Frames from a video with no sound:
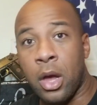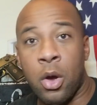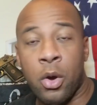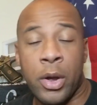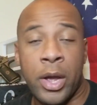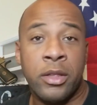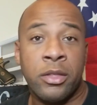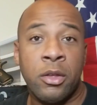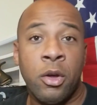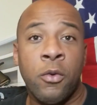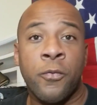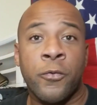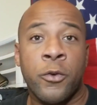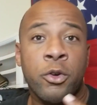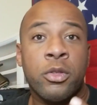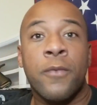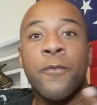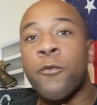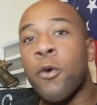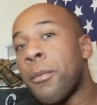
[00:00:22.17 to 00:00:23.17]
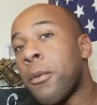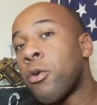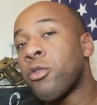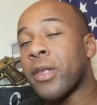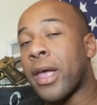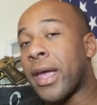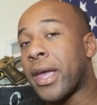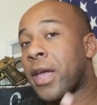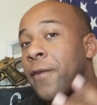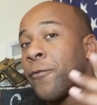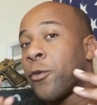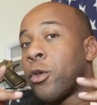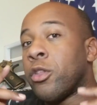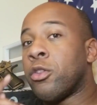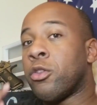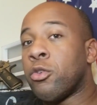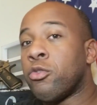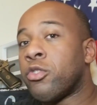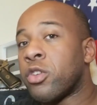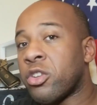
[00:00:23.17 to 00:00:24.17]
Okay, so first and foremost, hey, if you're
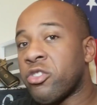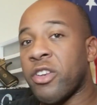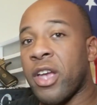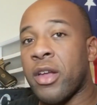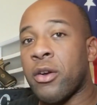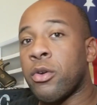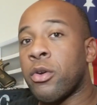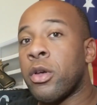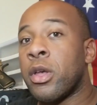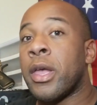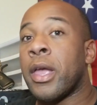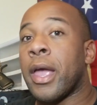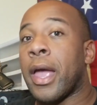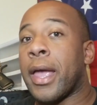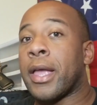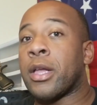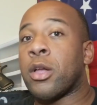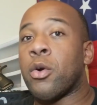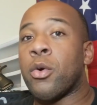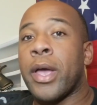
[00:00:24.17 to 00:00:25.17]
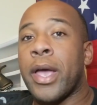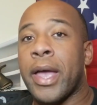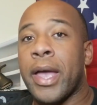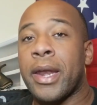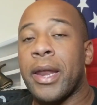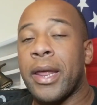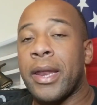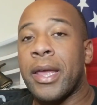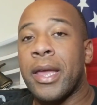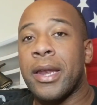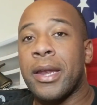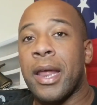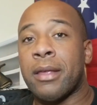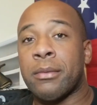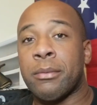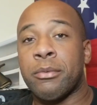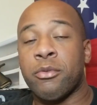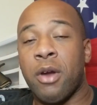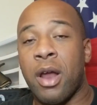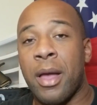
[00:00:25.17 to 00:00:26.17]
new to the channel, hey, go ahead and hit that
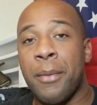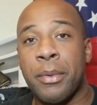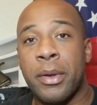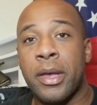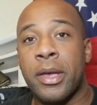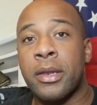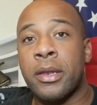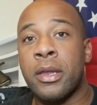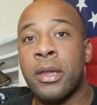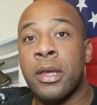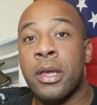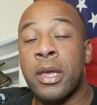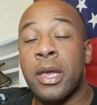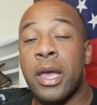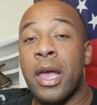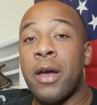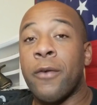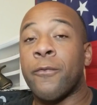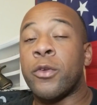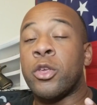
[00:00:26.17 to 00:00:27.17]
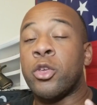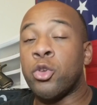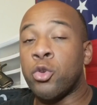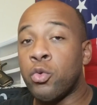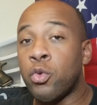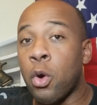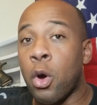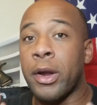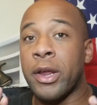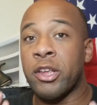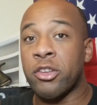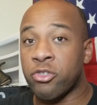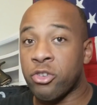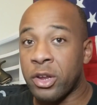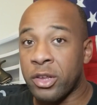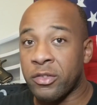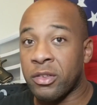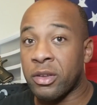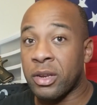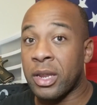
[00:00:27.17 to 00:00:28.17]
subscribe button if you are
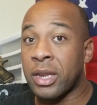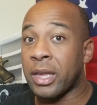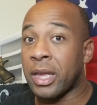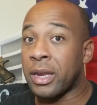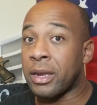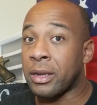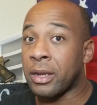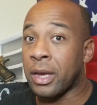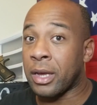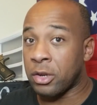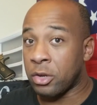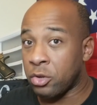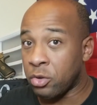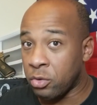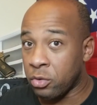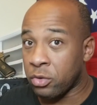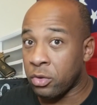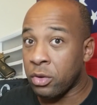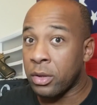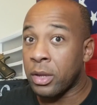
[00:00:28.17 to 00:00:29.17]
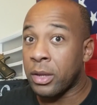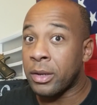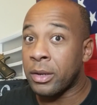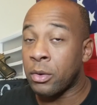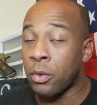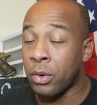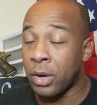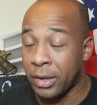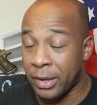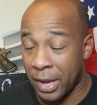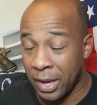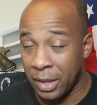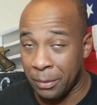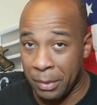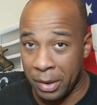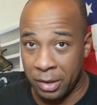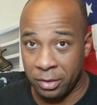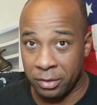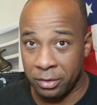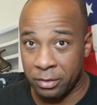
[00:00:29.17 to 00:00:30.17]
interested in getting gun news on a daily
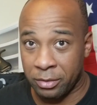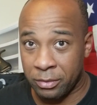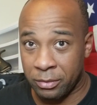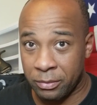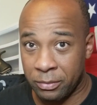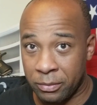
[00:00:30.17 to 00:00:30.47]
basis.